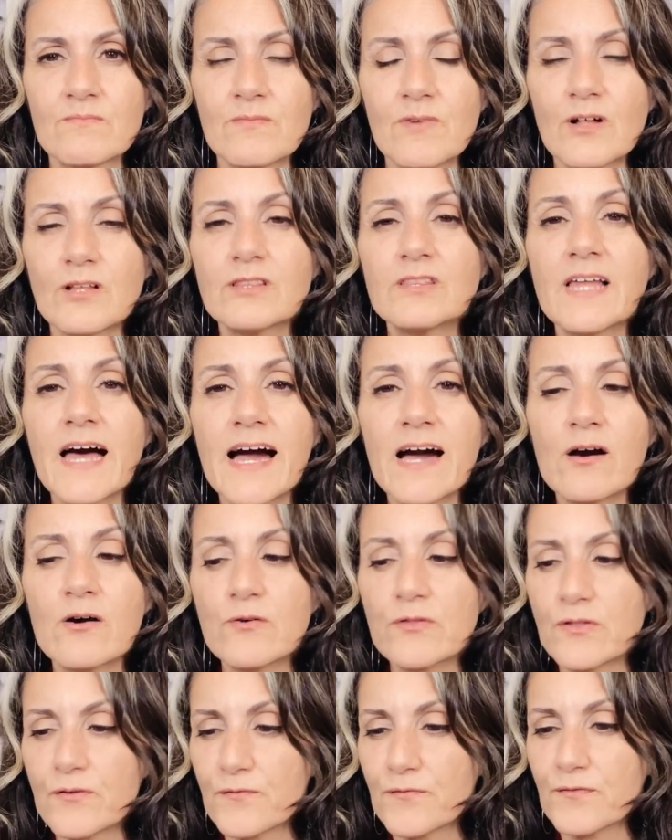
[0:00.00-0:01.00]
Allow
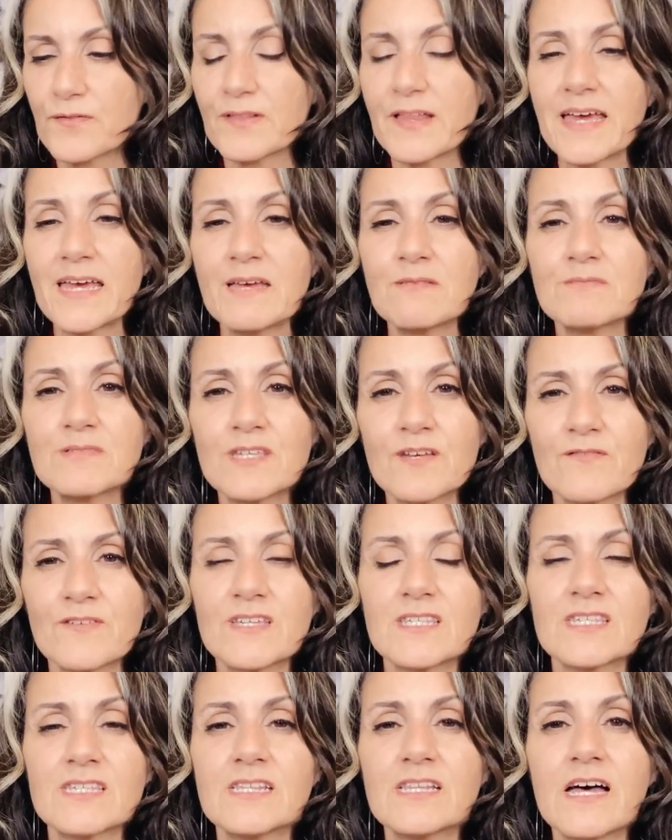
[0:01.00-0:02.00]
the flames of
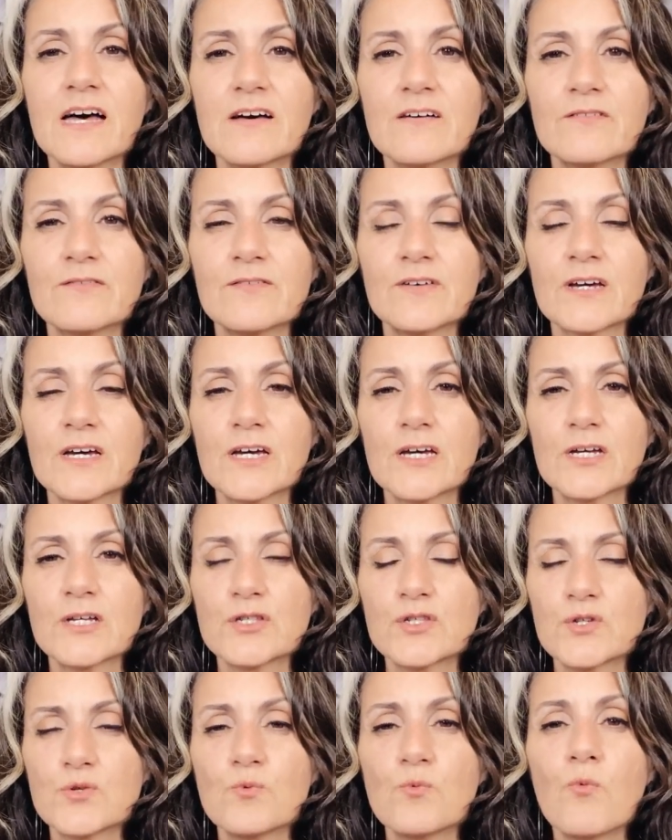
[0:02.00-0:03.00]
his love
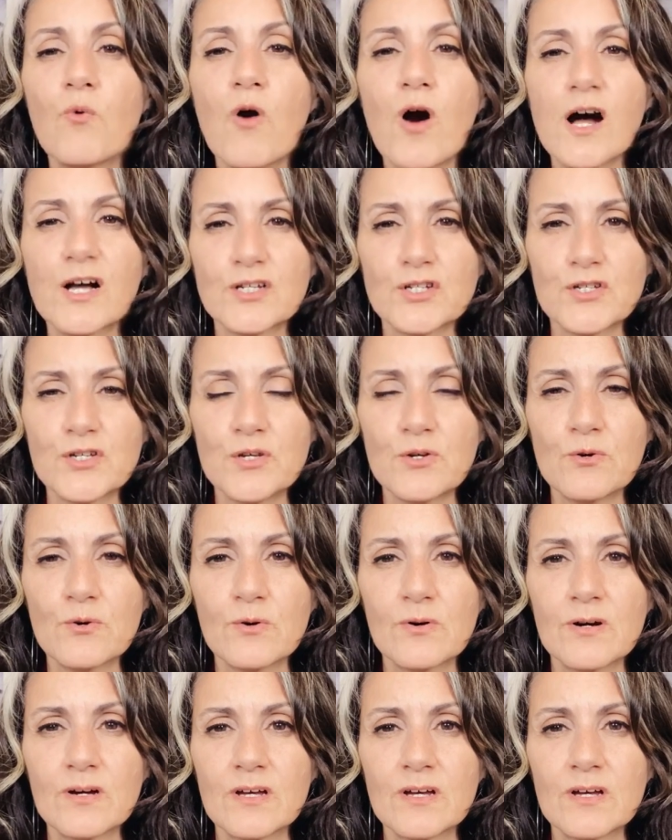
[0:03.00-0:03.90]
to wash you,